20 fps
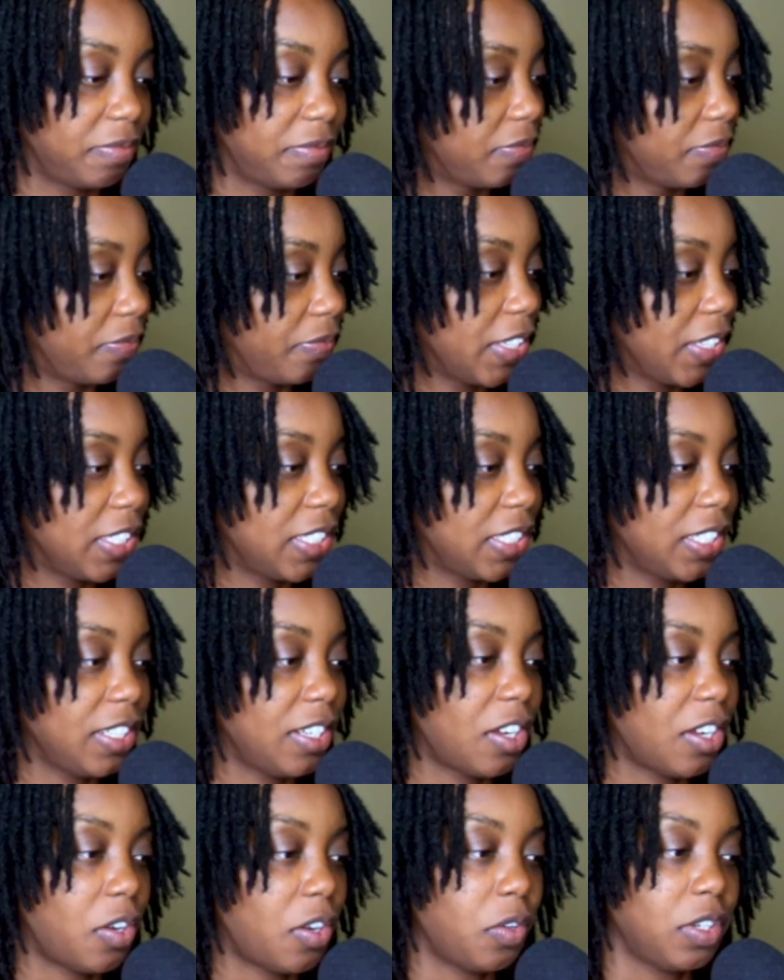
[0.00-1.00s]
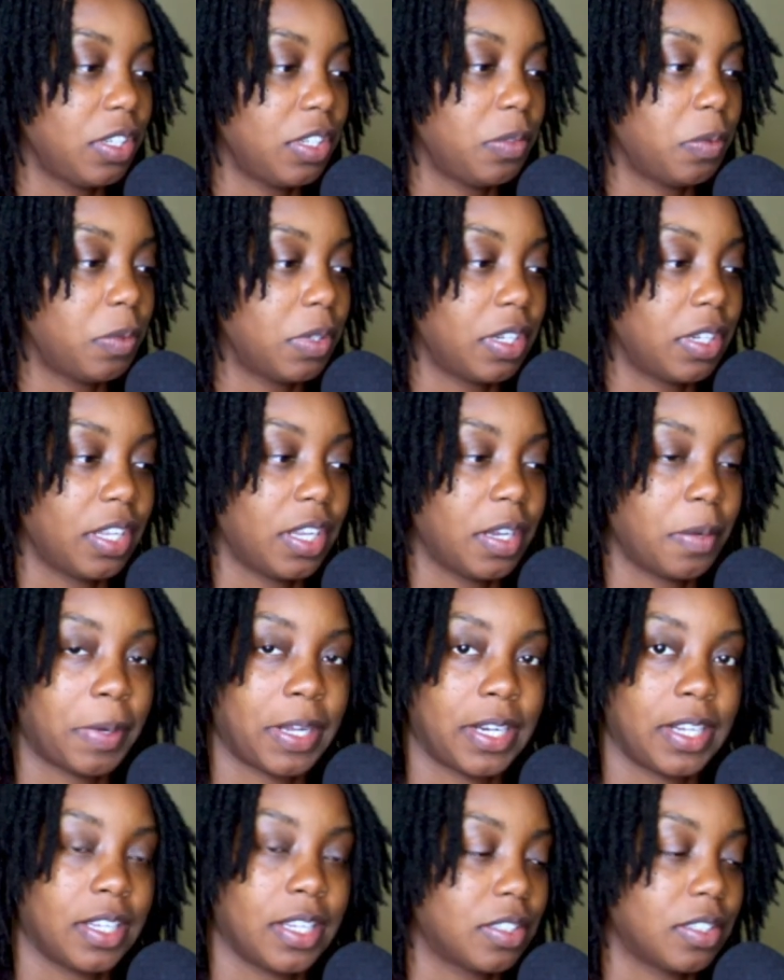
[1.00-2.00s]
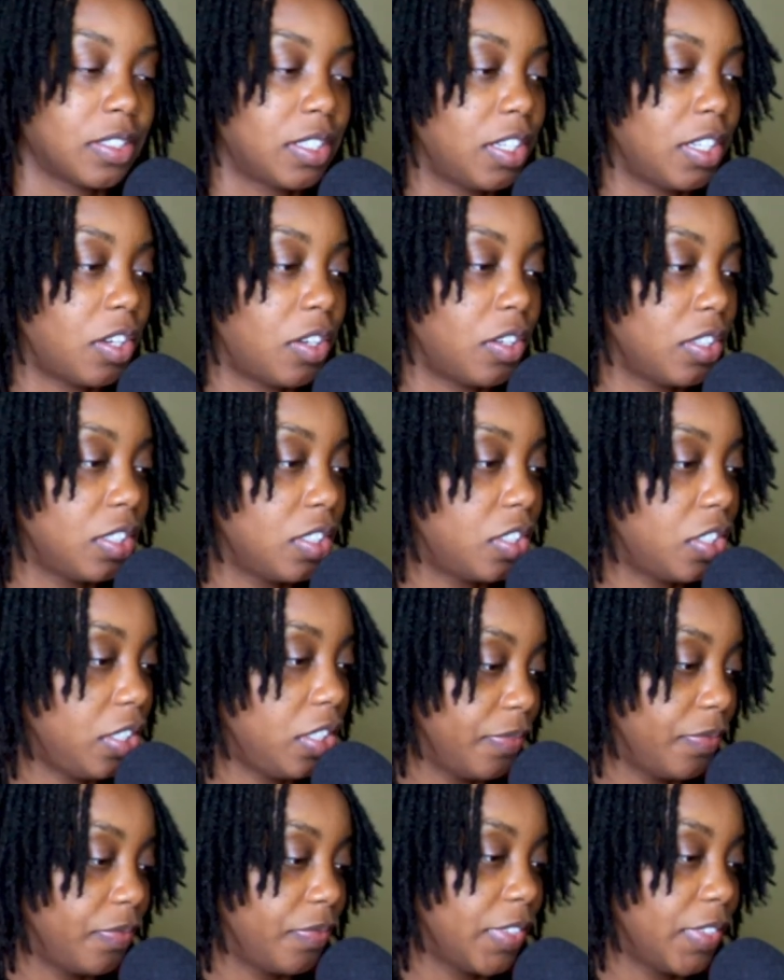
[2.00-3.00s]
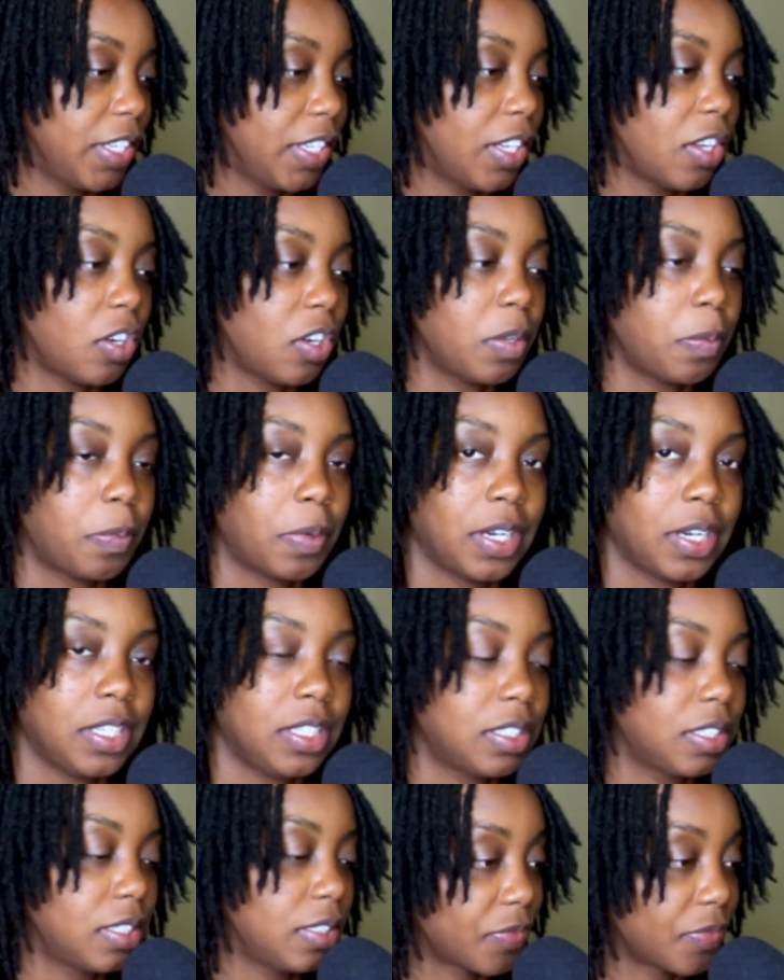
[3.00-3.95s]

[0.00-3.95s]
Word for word: Is he the only? What are everybody else? He the only chief? He the only police?